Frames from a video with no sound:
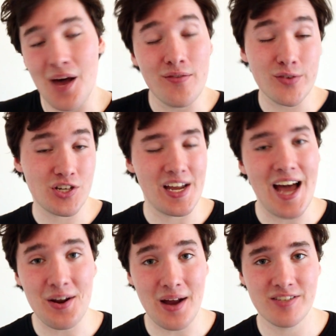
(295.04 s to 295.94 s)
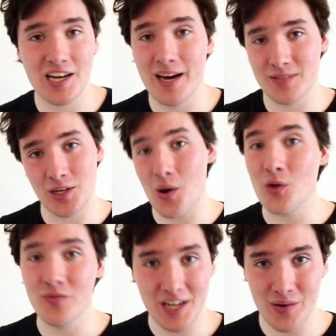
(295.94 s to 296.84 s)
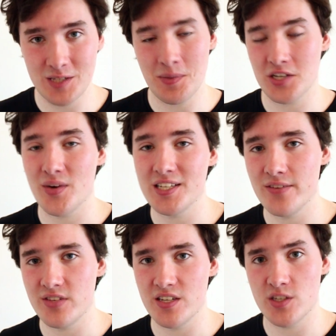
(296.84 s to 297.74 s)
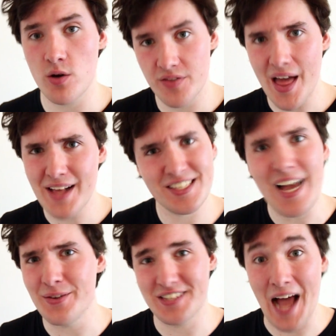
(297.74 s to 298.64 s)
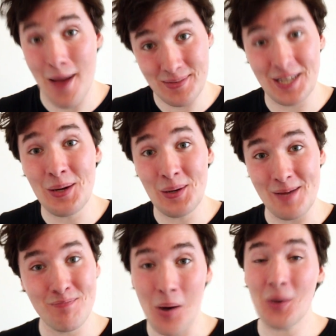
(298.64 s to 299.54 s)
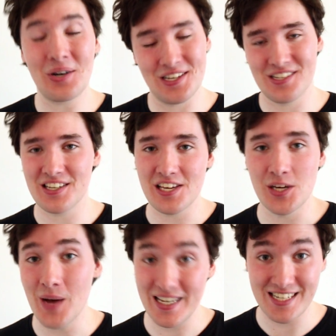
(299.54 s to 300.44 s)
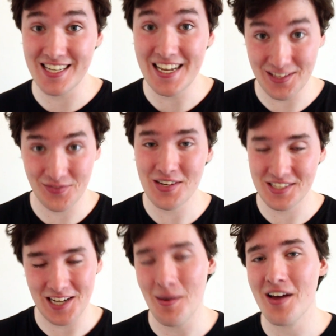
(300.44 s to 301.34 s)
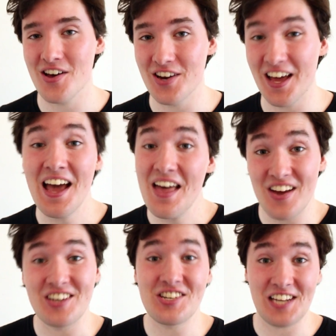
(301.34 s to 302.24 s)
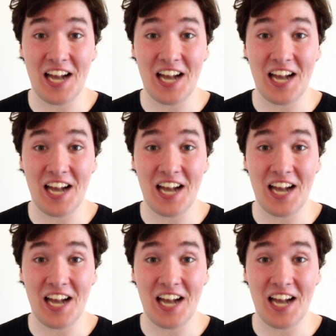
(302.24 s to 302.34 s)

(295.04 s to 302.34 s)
Now, unfortunately, I don't have time to do a whole video on special relativity, so if that sounds absolutely bonkers to you, as it did the first time I heard it, then you're